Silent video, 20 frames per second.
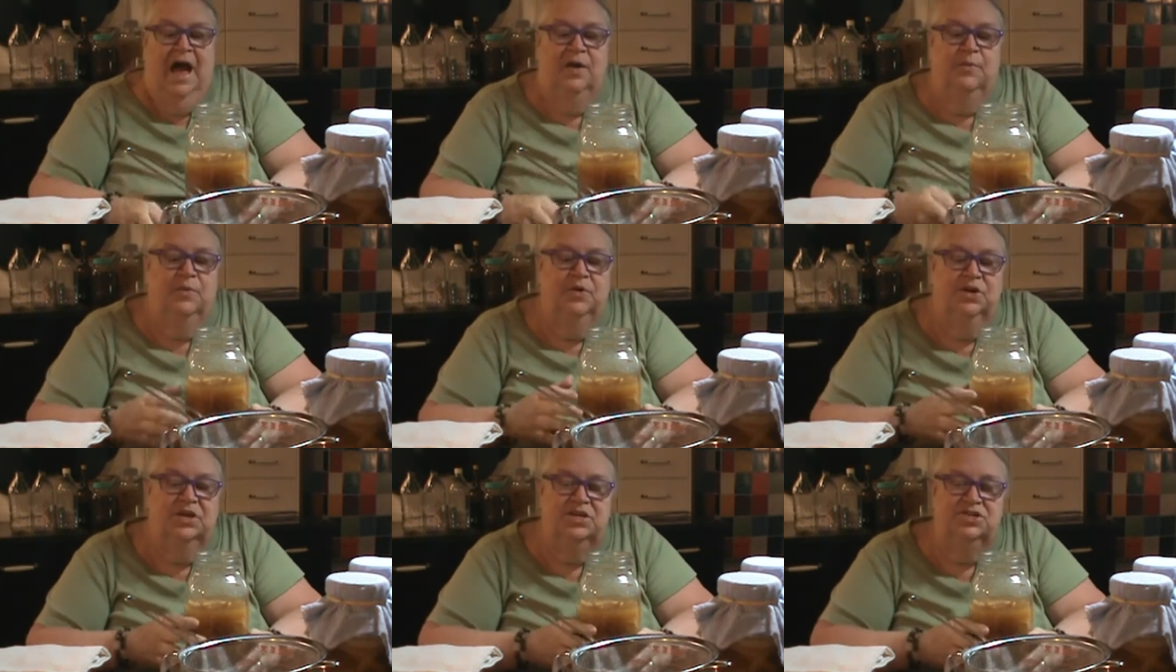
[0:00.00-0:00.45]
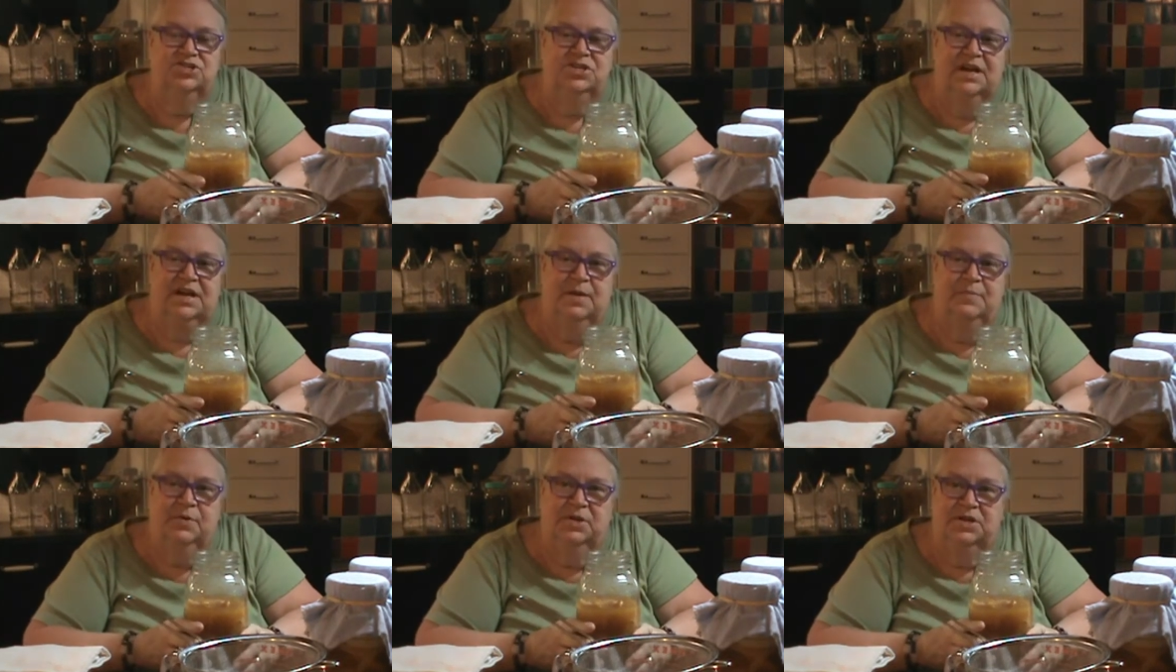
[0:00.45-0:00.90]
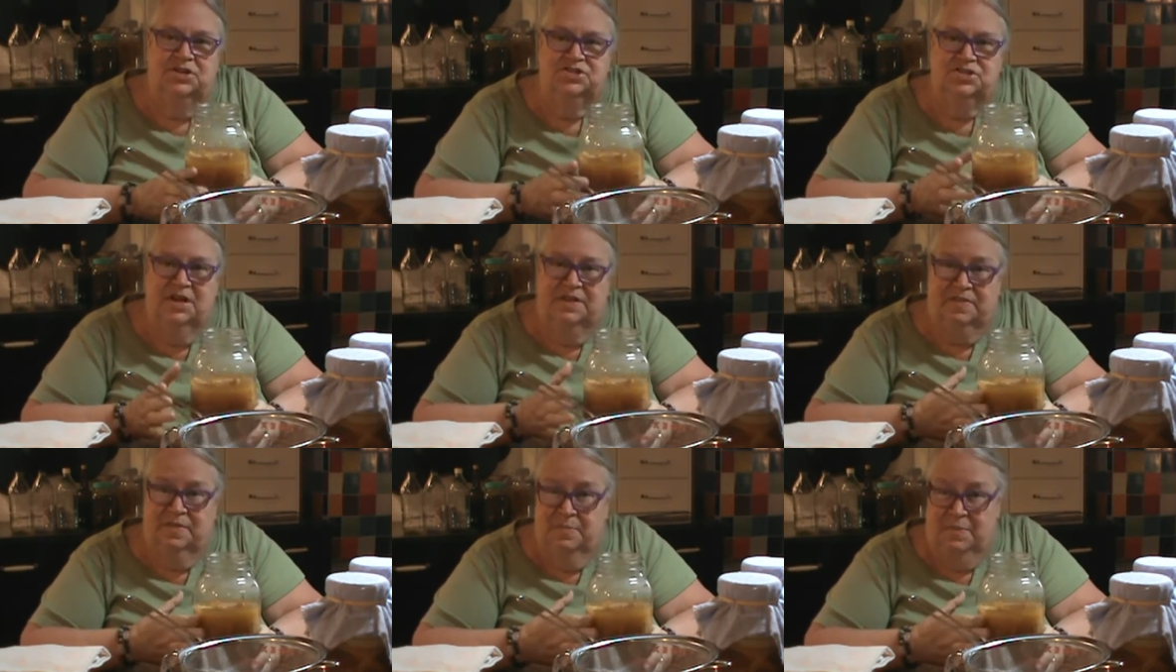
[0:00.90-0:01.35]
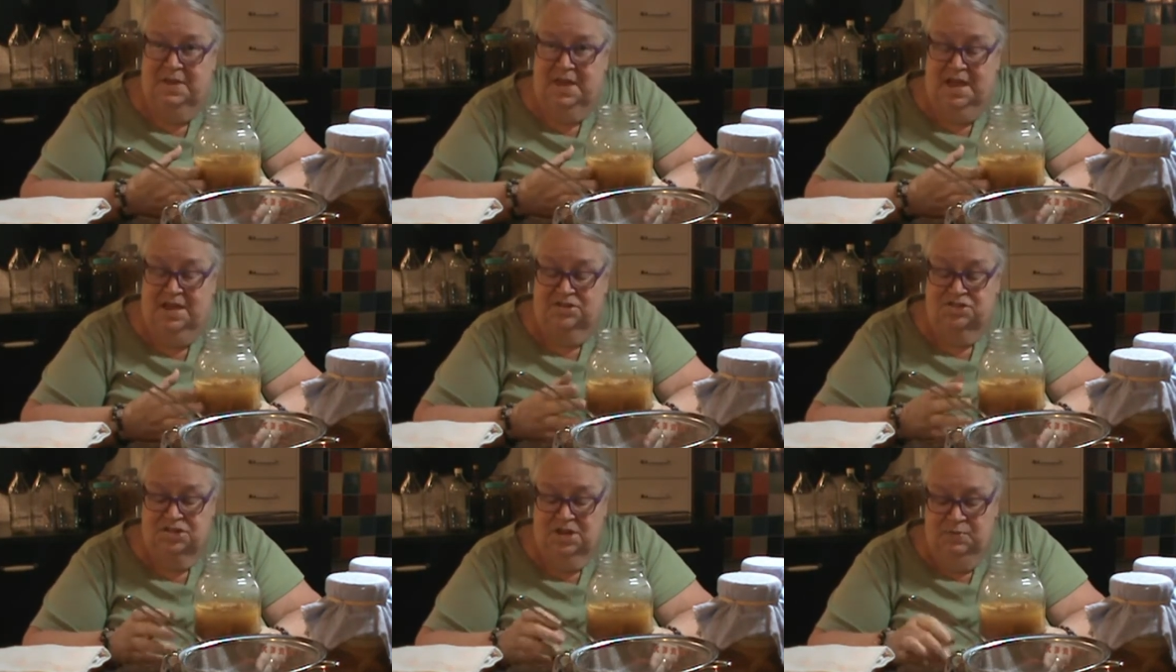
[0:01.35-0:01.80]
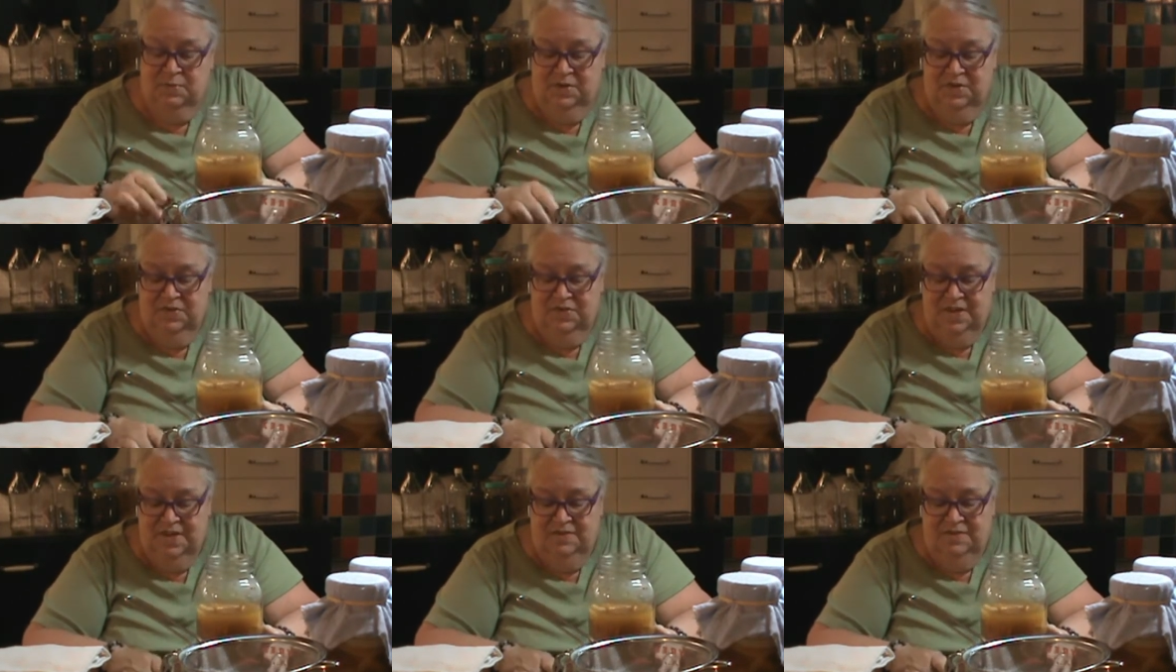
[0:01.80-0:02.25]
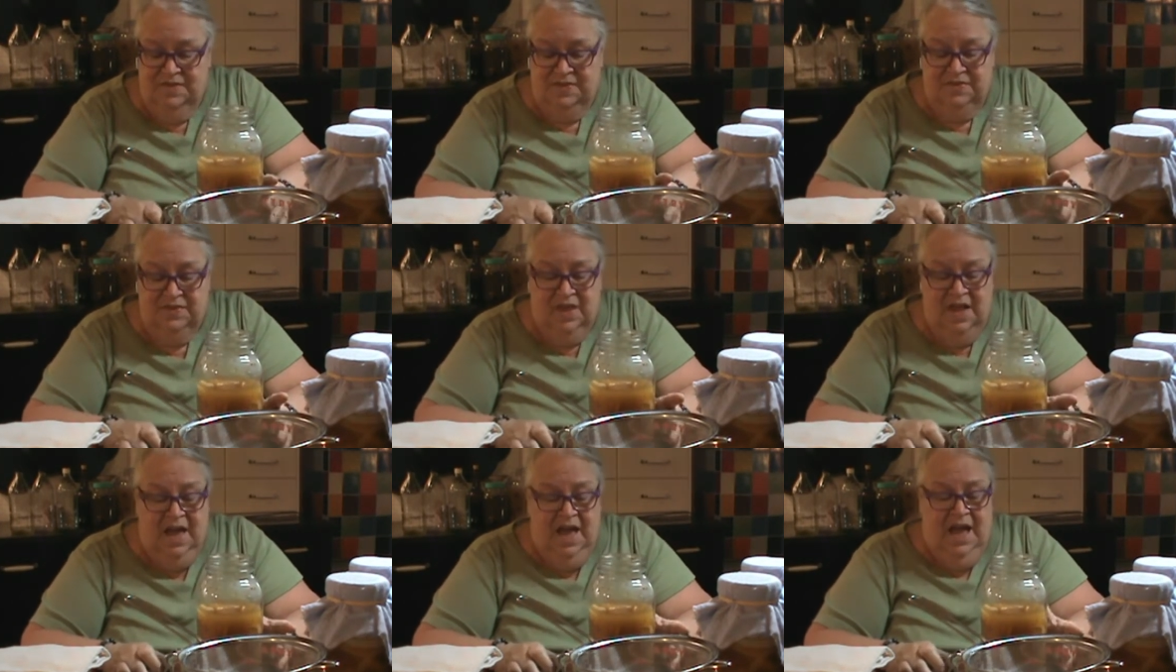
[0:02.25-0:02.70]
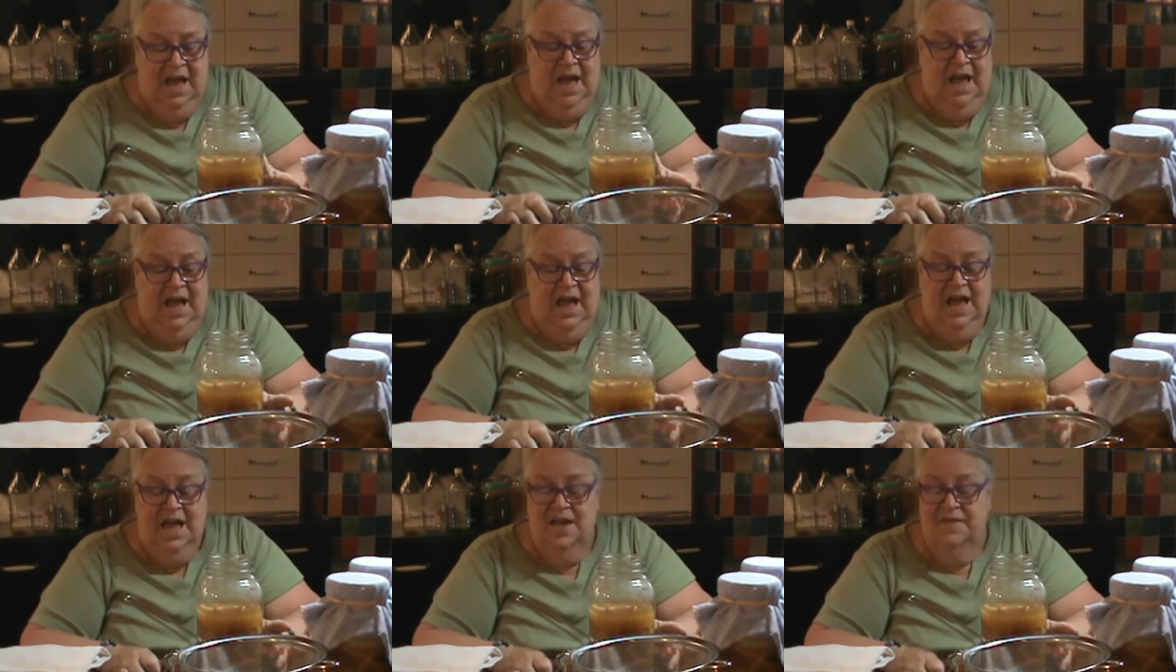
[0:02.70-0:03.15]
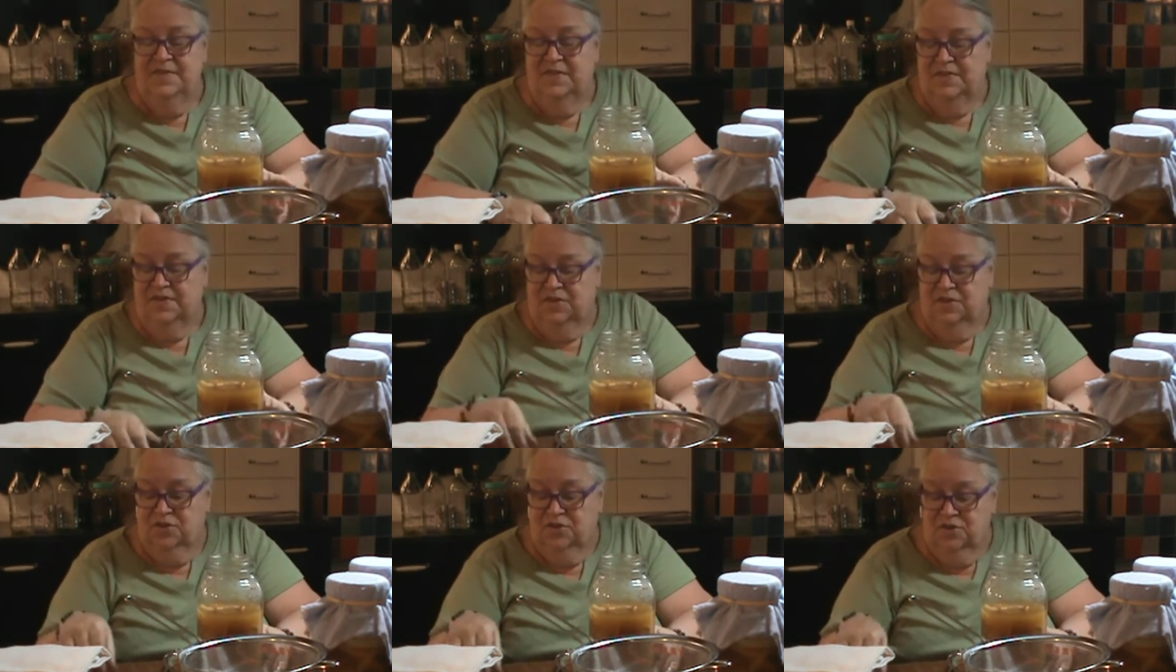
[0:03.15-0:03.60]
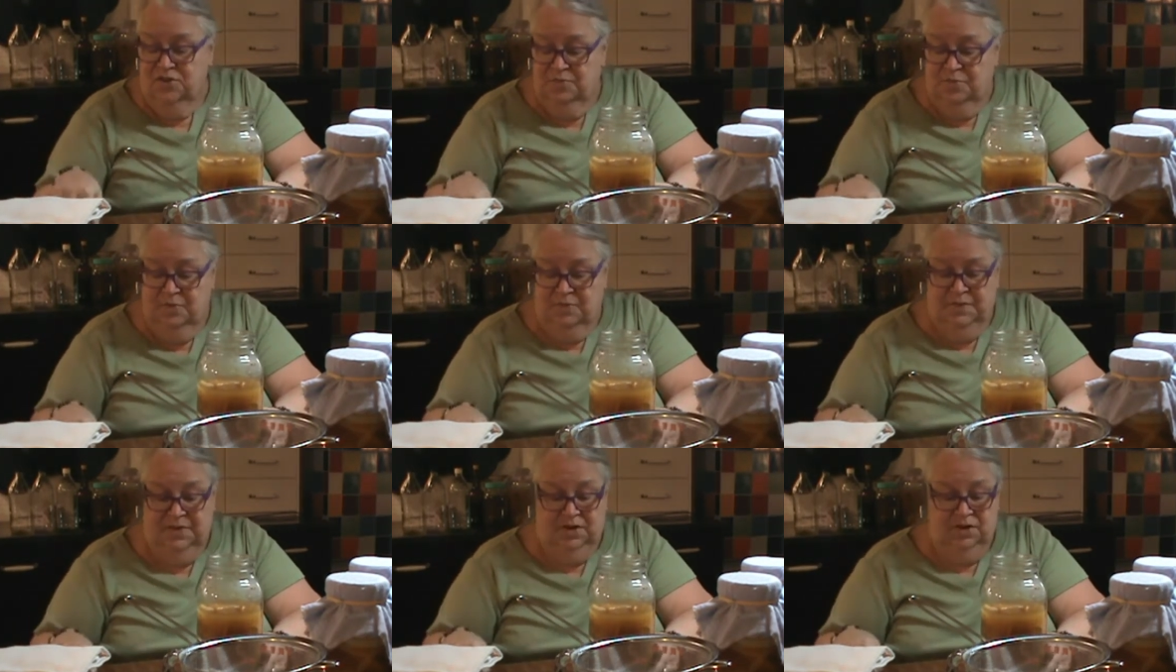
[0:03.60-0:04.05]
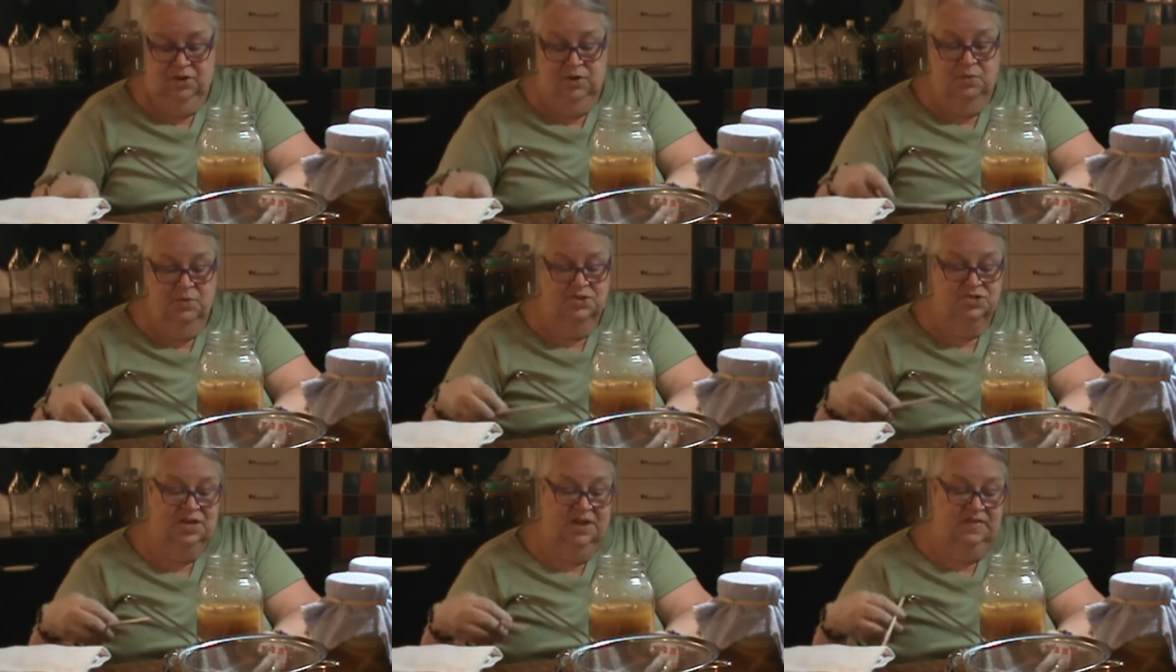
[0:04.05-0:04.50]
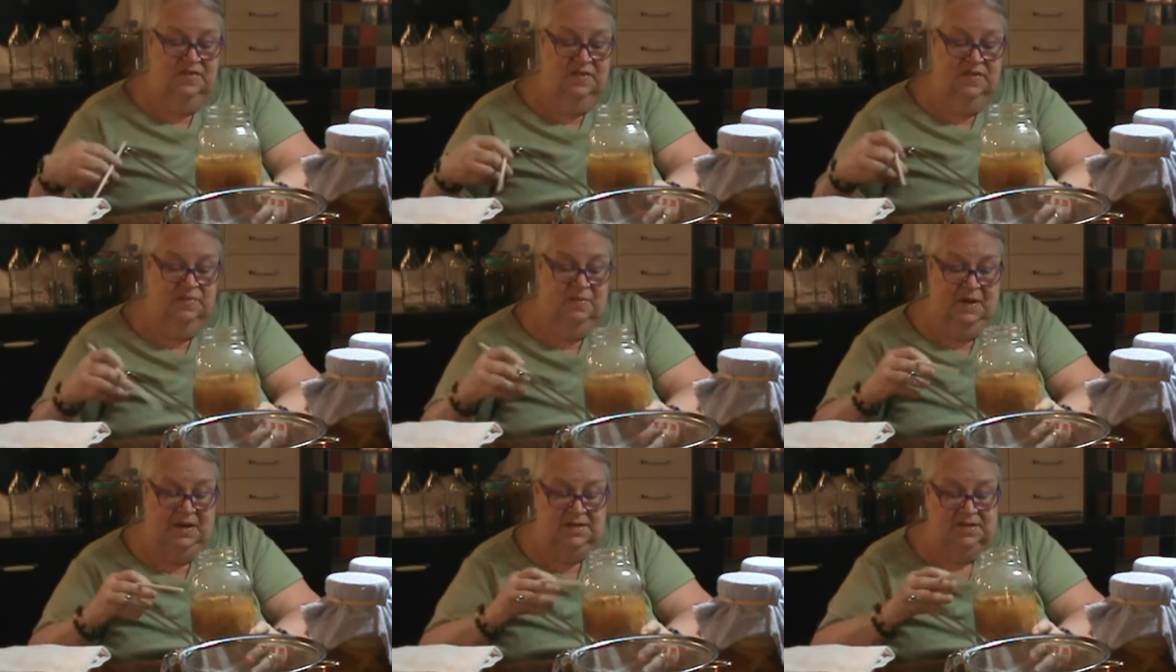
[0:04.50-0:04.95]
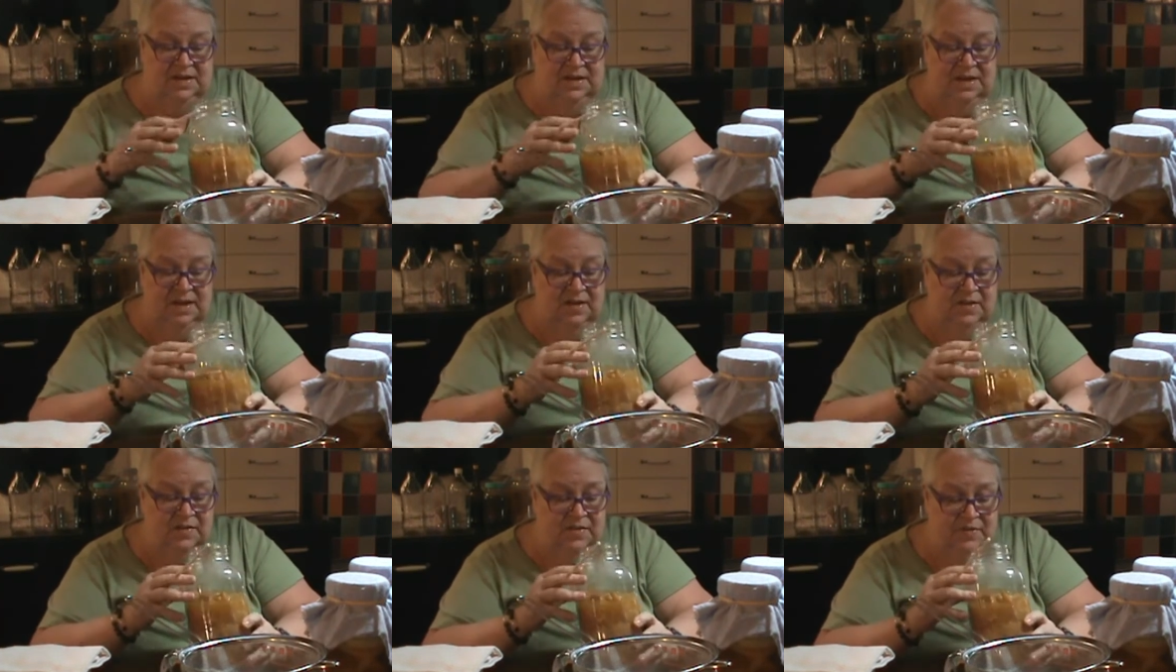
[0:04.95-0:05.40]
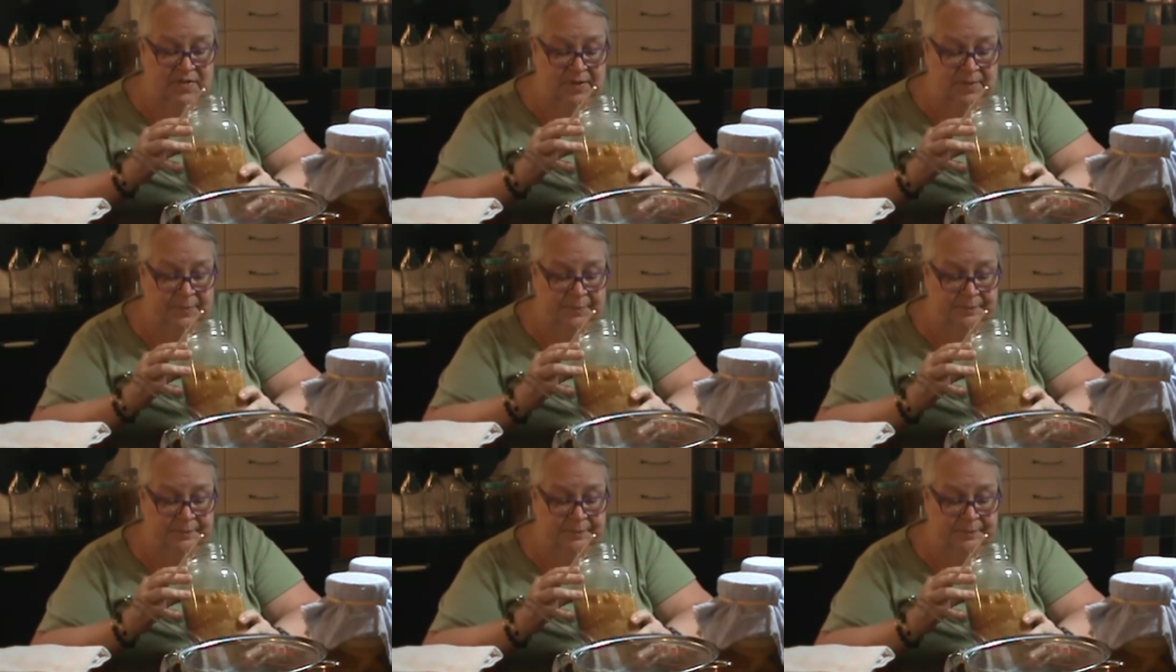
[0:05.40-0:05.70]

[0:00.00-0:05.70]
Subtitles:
going to check the pH. And I want to see if it's a usable vinegar, which I suspect it is.